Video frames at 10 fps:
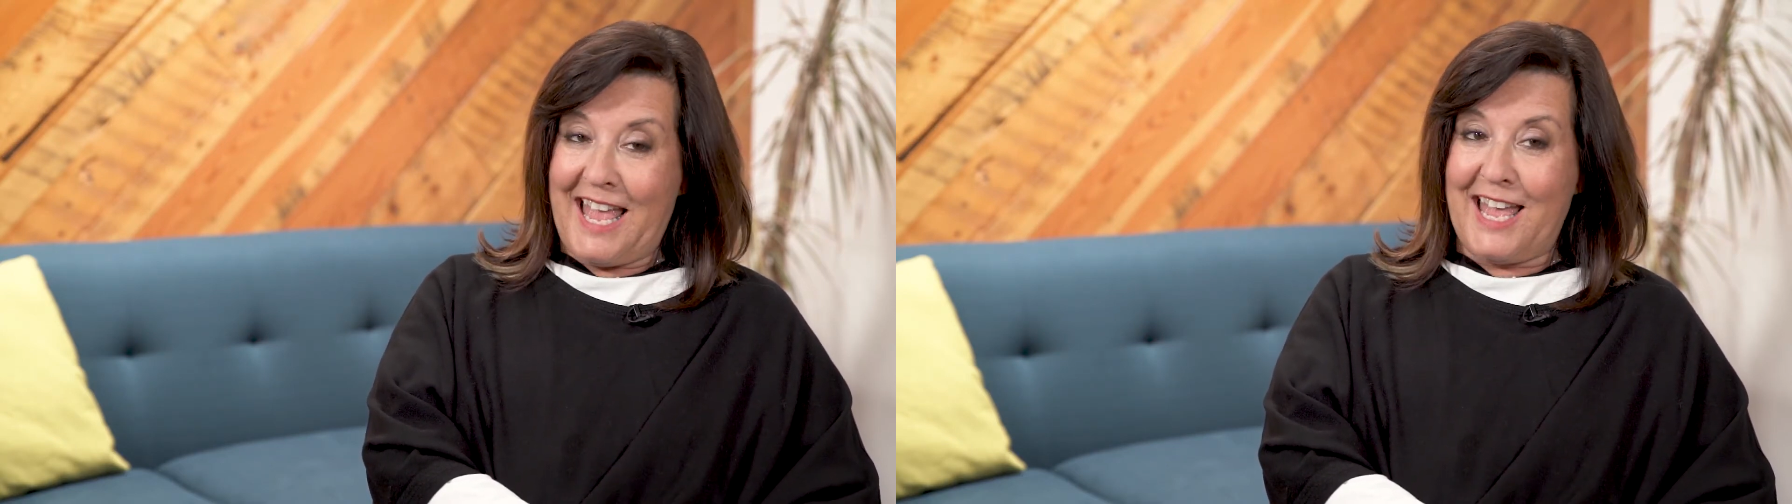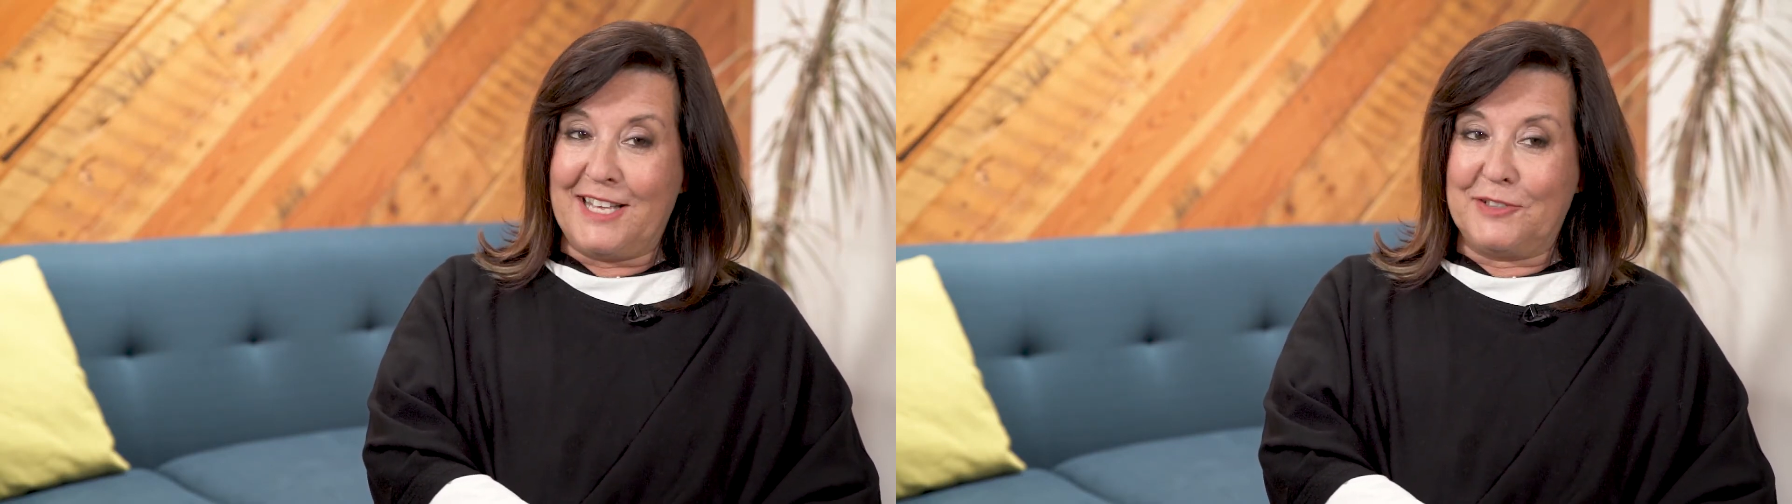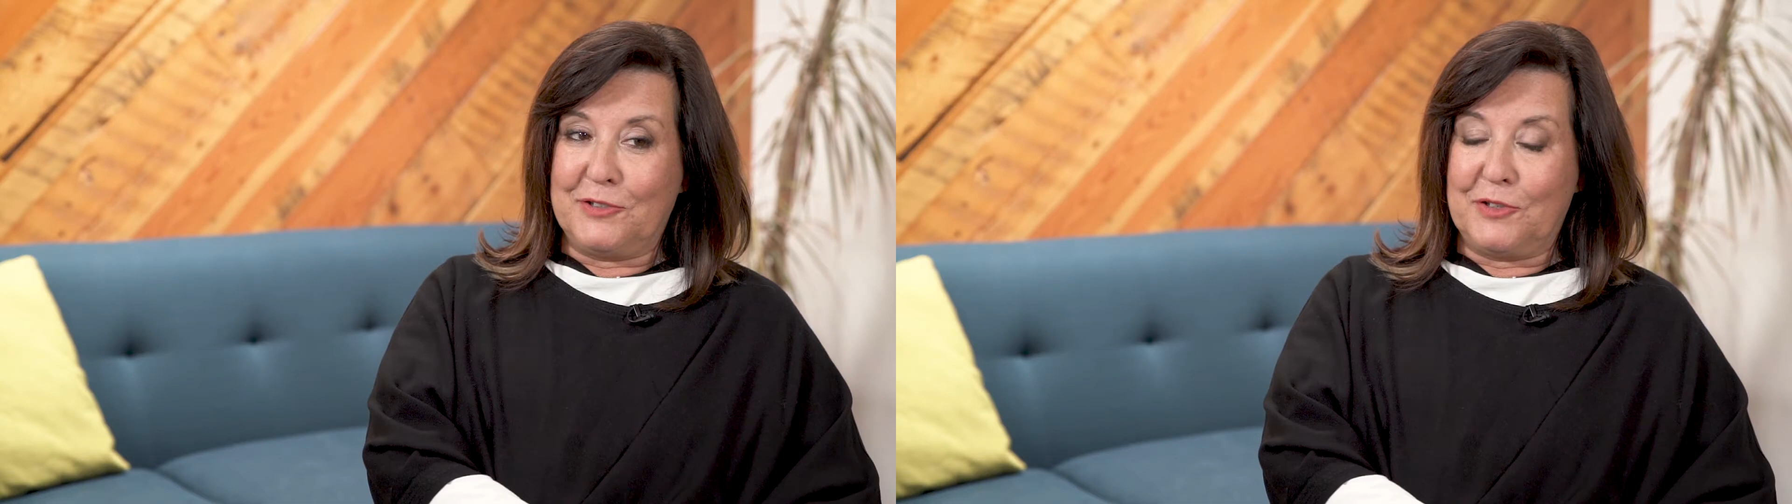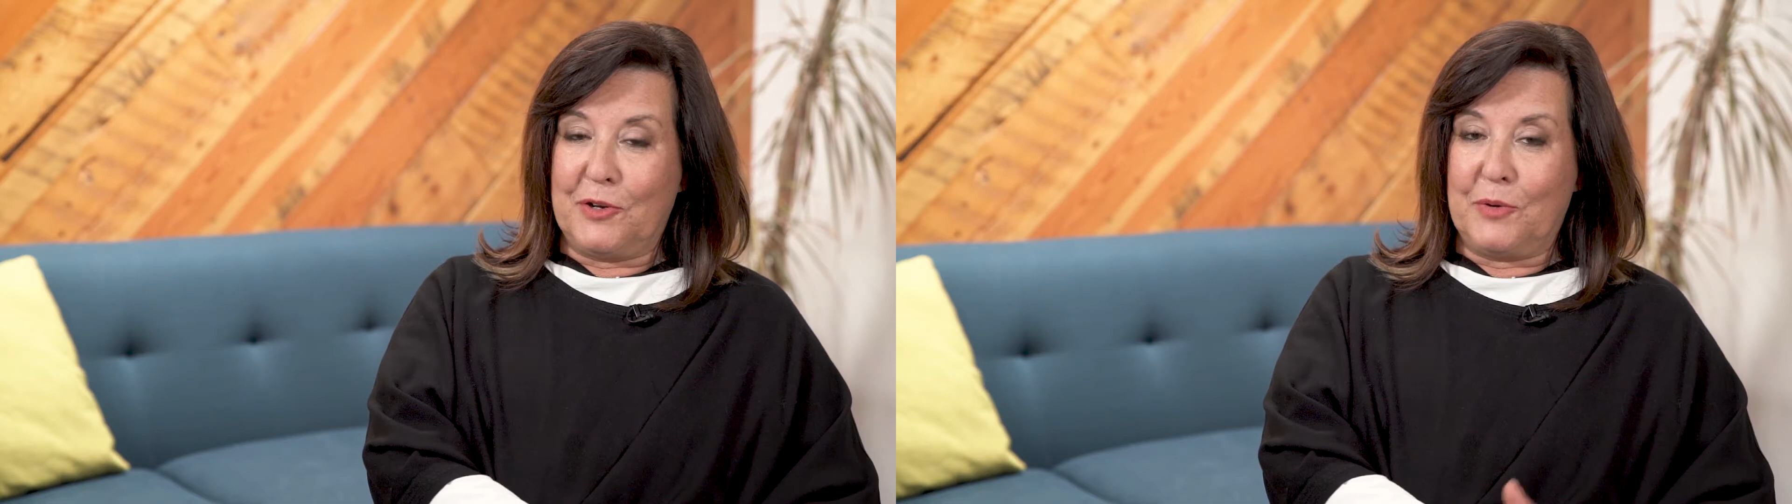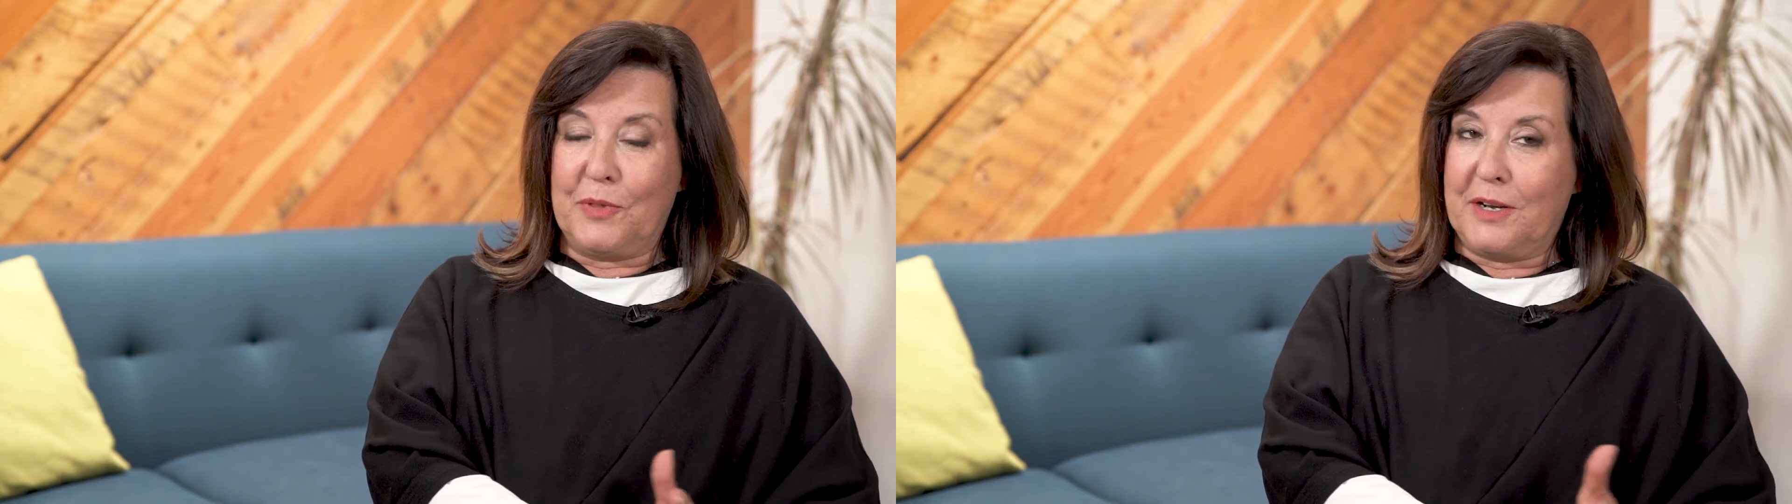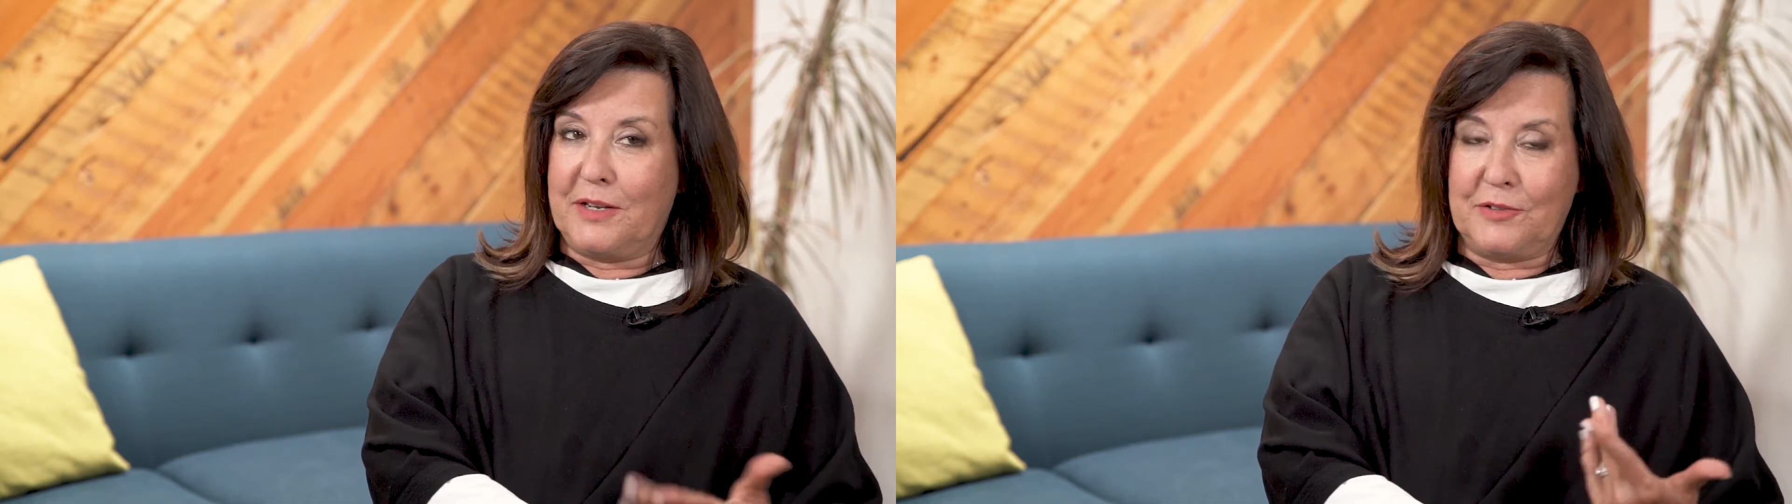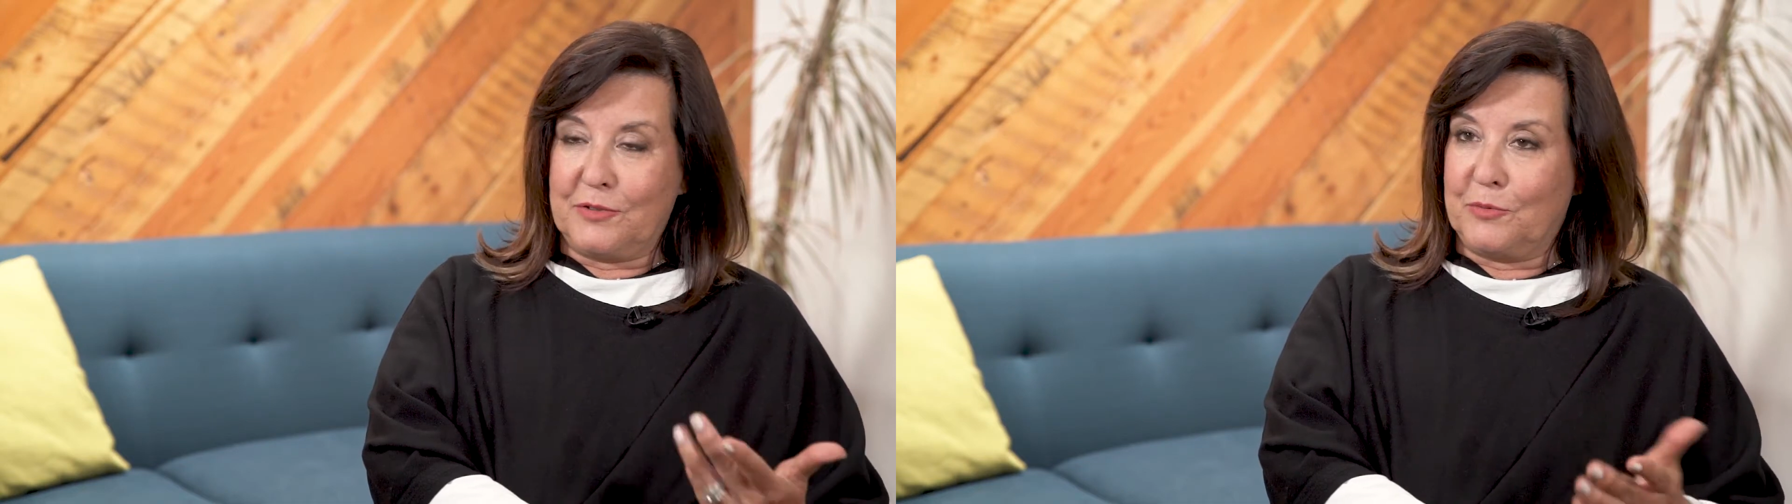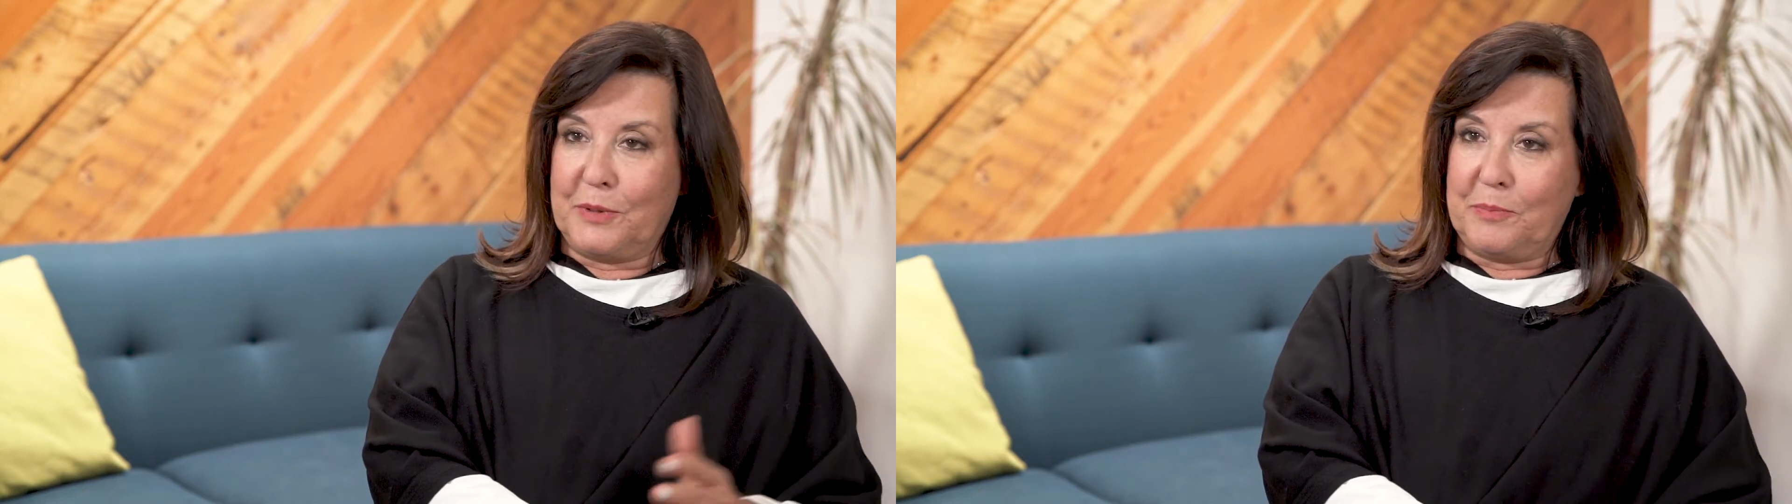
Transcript: And so then I just